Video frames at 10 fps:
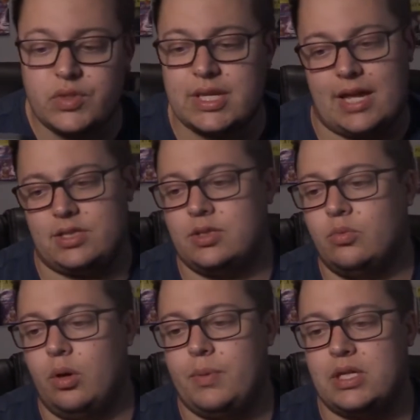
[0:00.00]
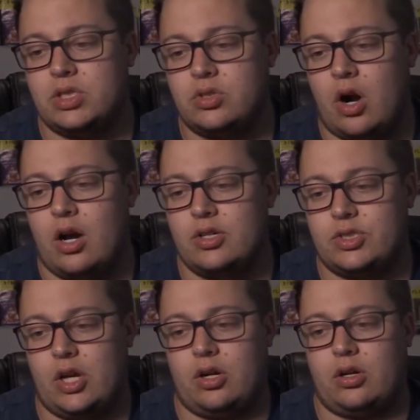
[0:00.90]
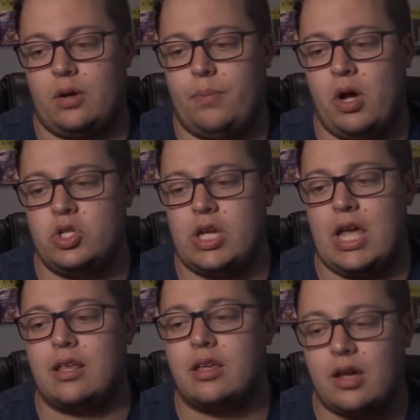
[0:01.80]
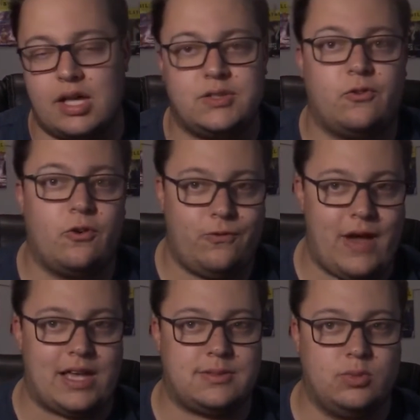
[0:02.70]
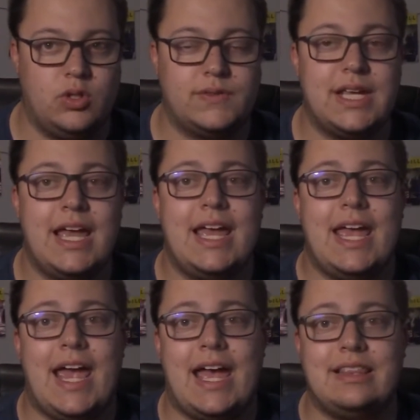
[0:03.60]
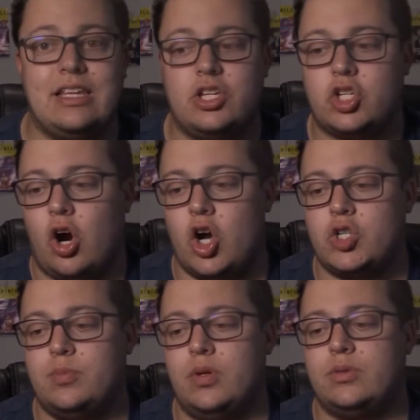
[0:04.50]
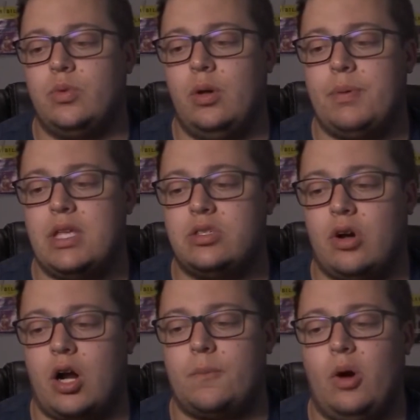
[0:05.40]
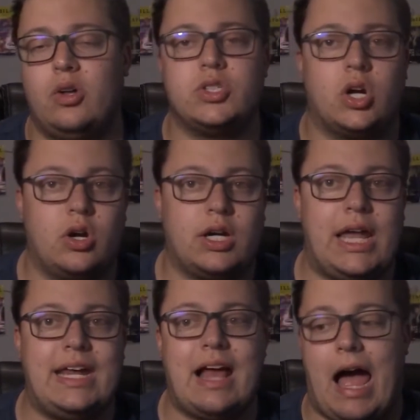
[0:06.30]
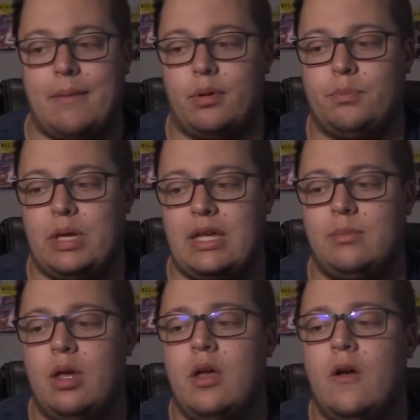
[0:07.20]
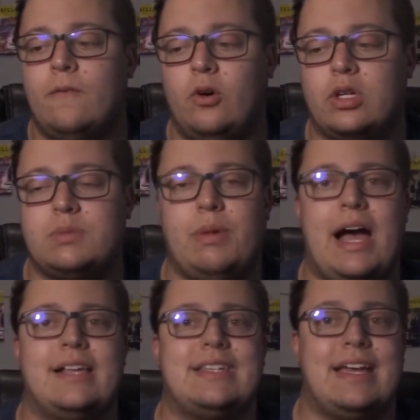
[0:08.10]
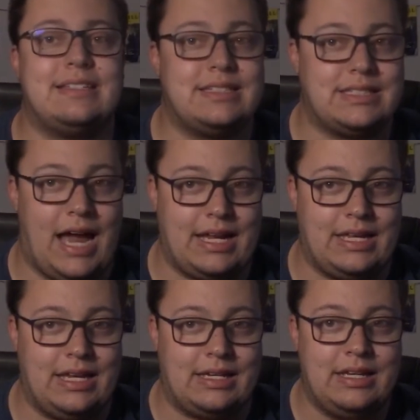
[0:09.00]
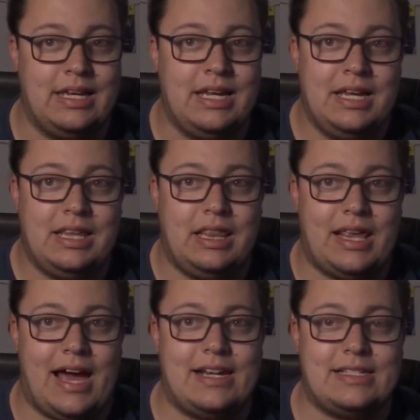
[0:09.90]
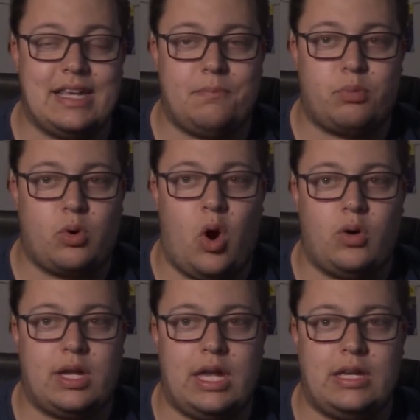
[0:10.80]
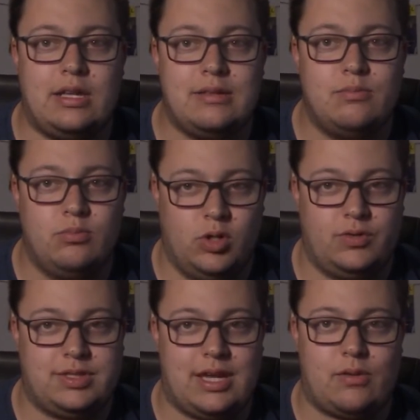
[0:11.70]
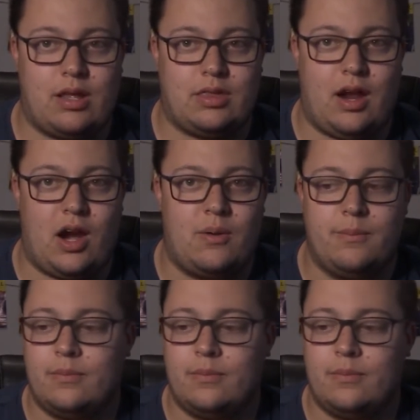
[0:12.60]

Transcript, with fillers: sets will be Snarl, Sucker Punch, and Gust for fast moves, and the charge moves will be Dark Pulse, Hurricane, Hyper Beam, Focus Blast, and Psychic. That is a broken move set right there.